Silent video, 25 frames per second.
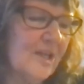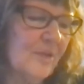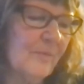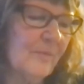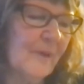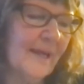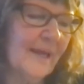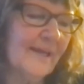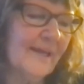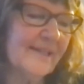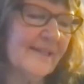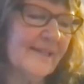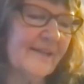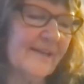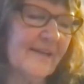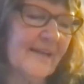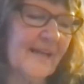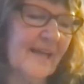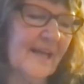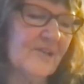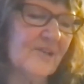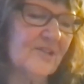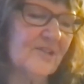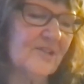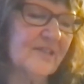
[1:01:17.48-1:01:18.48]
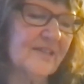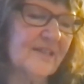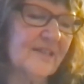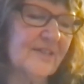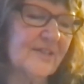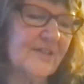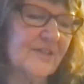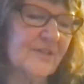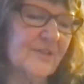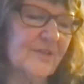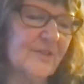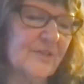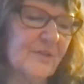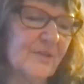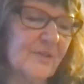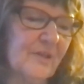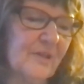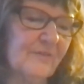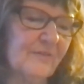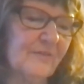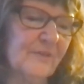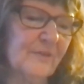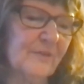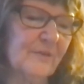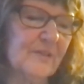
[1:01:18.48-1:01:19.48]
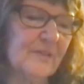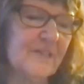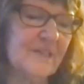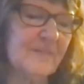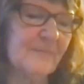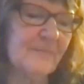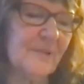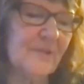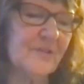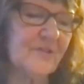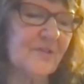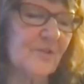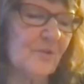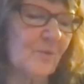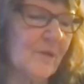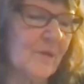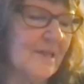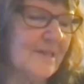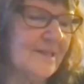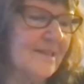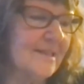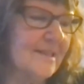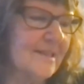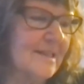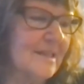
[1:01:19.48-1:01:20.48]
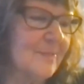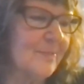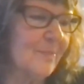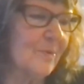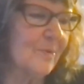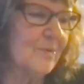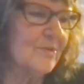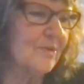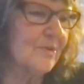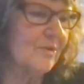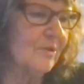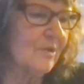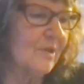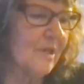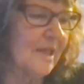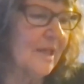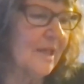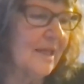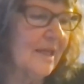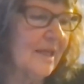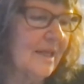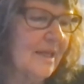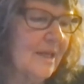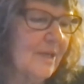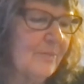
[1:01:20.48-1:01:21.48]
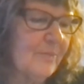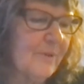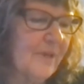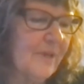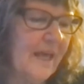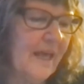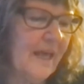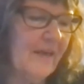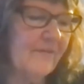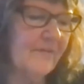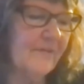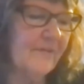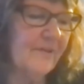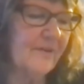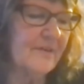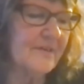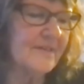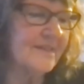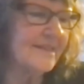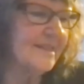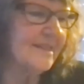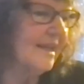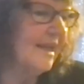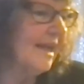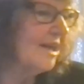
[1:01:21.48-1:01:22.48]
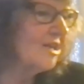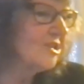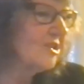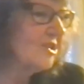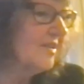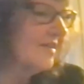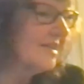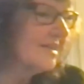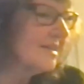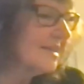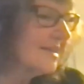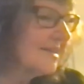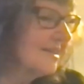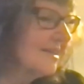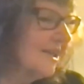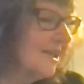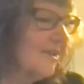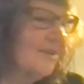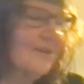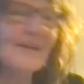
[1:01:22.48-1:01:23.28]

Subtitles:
humanitarian agencies do to influence menstrual waste disposal behaviors? Actually, this is not